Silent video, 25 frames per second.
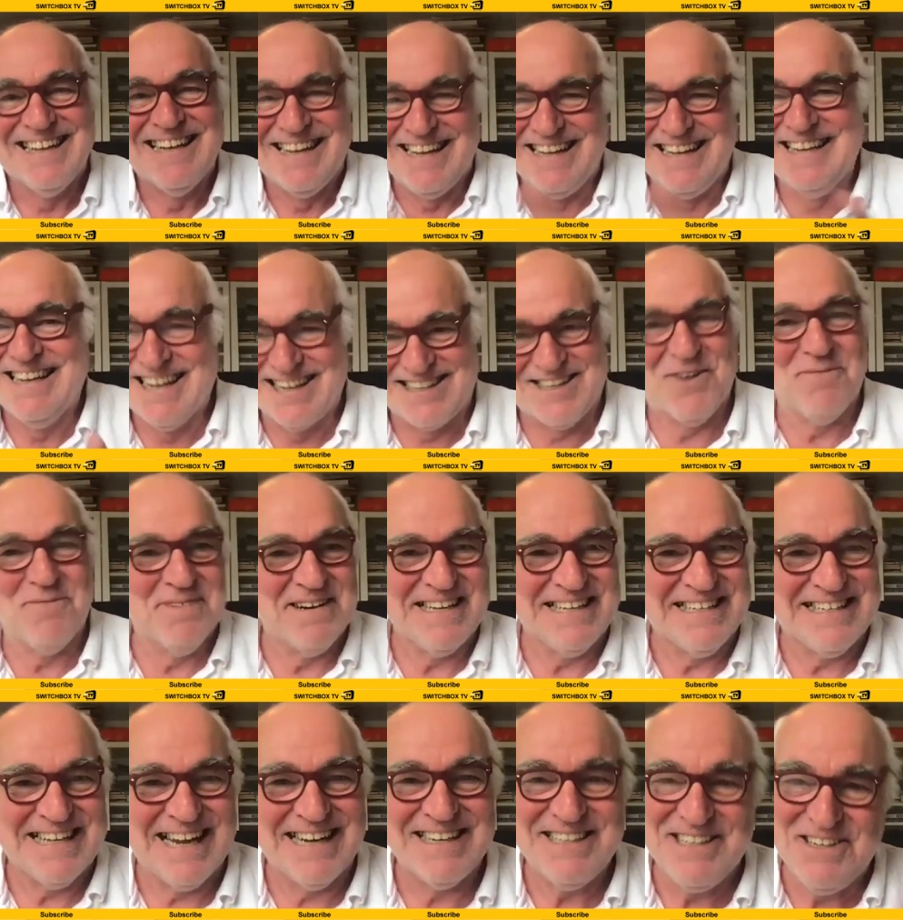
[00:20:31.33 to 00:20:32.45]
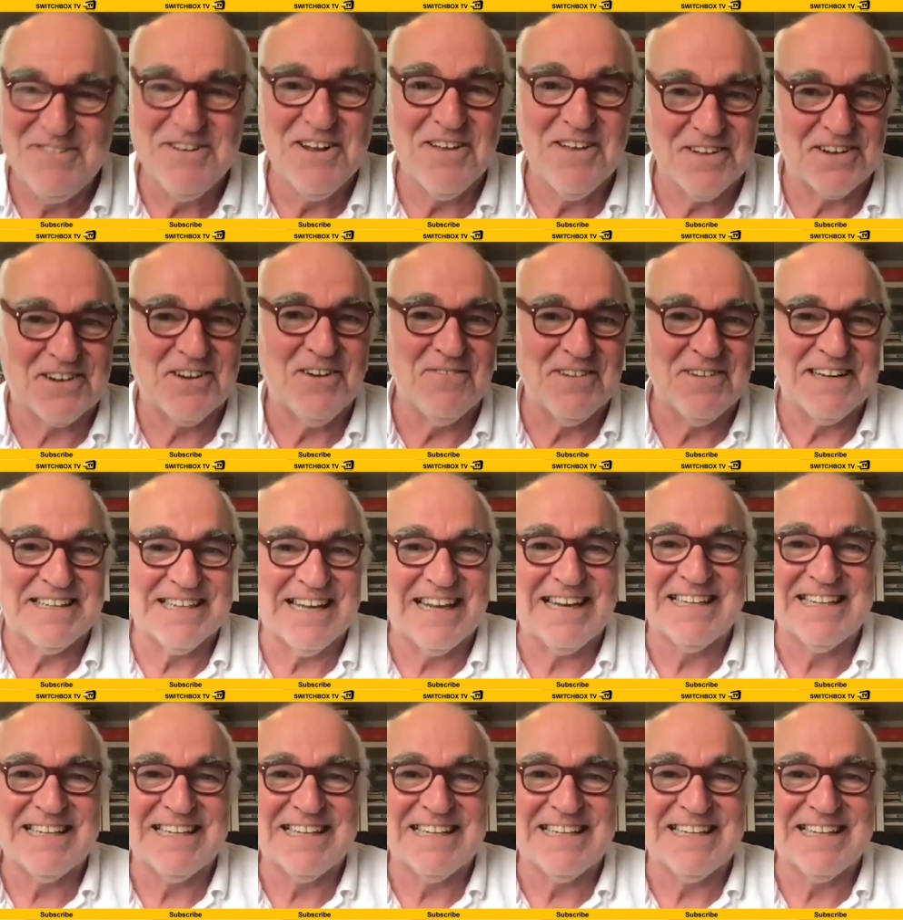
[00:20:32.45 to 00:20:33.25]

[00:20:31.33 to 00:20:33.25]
in the comedy tent. You know the comedy tent.